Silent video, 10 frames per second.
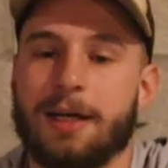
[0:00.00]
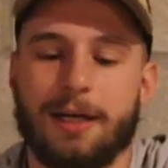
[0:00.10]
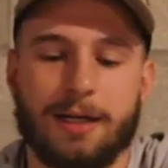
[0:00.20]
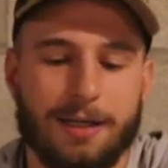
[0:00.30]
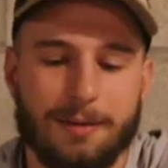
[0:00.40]

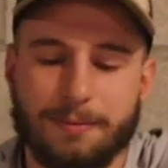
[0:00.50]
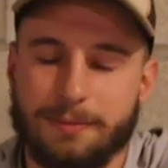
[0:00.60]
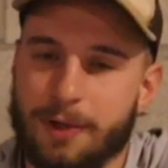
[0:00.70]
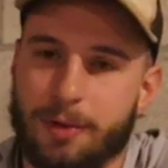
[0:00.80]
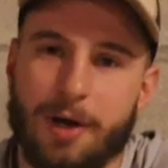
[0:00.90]

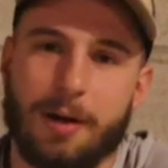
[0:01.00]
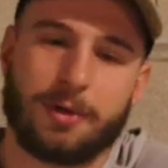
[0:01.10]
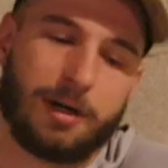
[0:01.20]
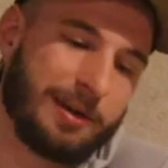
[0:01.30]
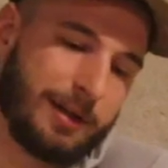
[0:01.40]

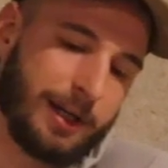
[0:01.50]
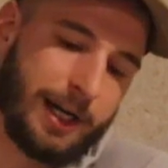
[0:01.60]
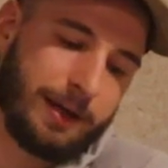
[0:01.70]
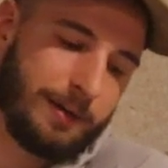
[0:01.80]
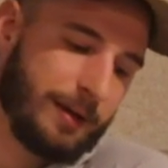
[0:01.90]
Pop-Tarts are great.